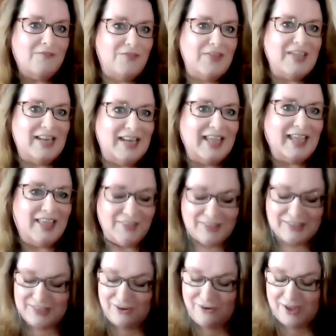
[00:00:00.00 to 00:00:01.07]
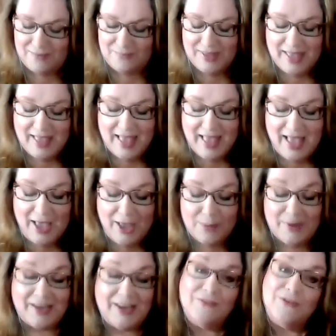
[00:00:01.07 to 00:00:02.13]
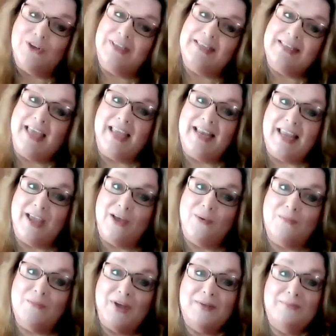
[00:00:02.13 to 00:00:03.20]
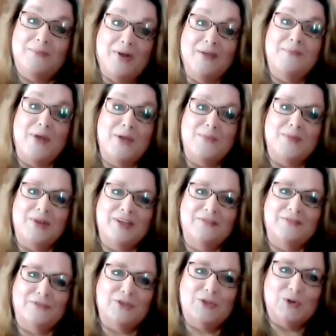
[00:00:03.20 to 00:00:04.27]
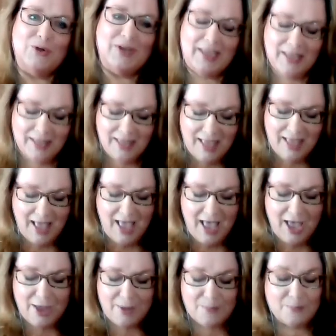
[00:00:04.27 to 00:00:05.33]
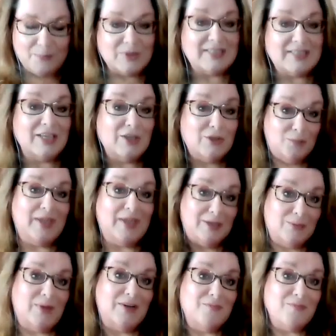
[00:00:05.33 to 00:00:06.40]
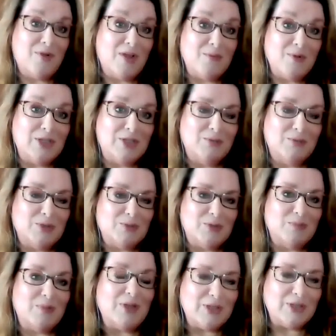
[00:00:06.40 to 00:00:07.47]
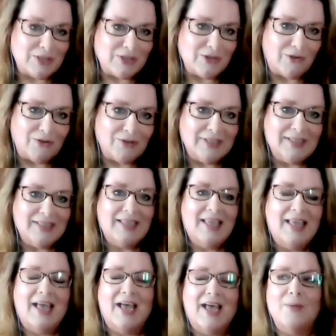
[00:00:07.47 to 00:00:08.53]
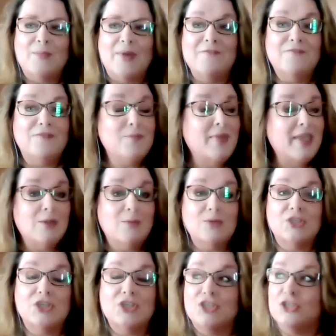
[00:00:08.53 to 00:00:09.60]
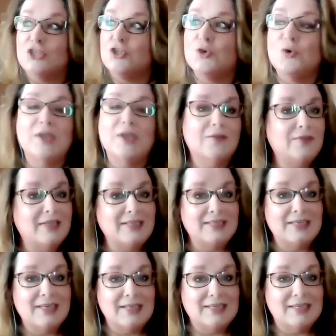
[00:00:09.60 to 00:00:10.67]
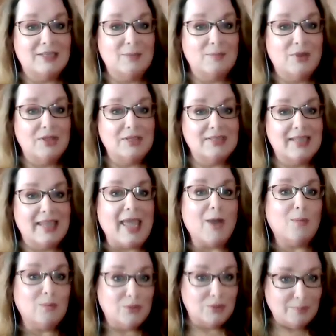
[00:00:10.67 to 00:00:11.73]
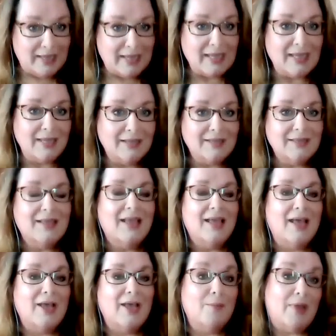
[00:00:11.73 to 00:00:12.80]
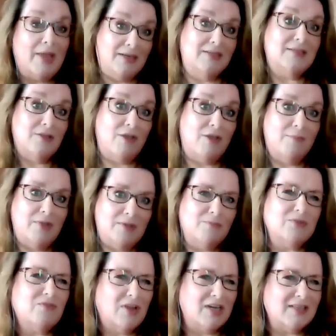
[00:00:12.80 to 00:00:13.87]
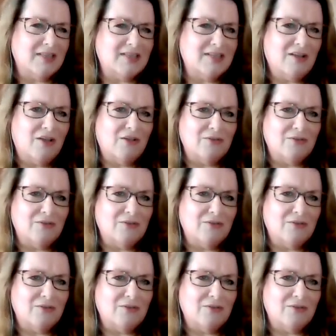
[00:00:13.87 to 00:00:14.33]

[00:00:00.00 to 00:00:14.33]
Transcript: feeling at the time. And I've got to say now, my moment of joy was that you picked one of my words, which was birdsong. And for me, it was just the joy of listening to the birds. It helped me at a time. It was right at the start